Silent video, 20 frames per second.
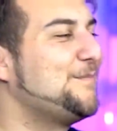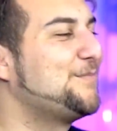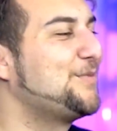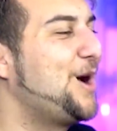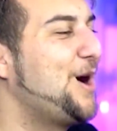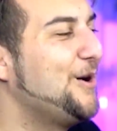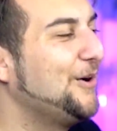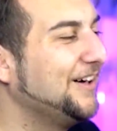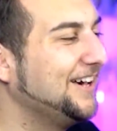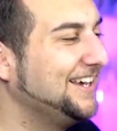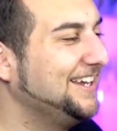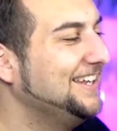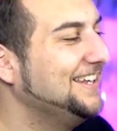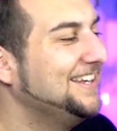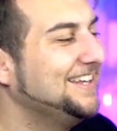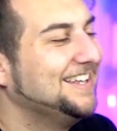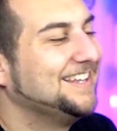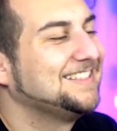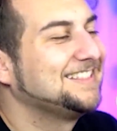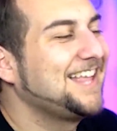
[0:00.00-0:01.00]
him, Broly.
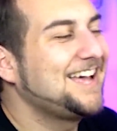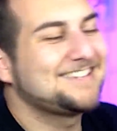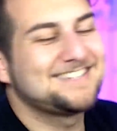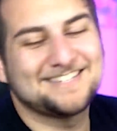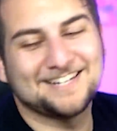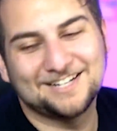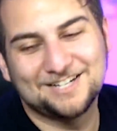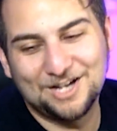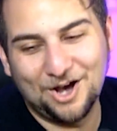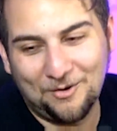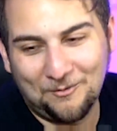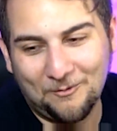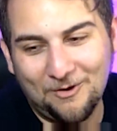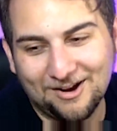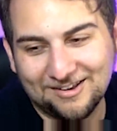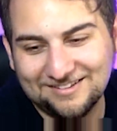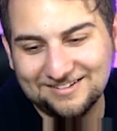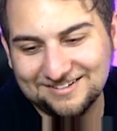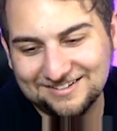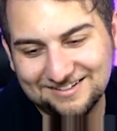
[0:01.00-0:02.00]
That's a good
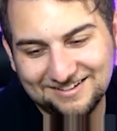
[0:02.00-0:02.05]
one.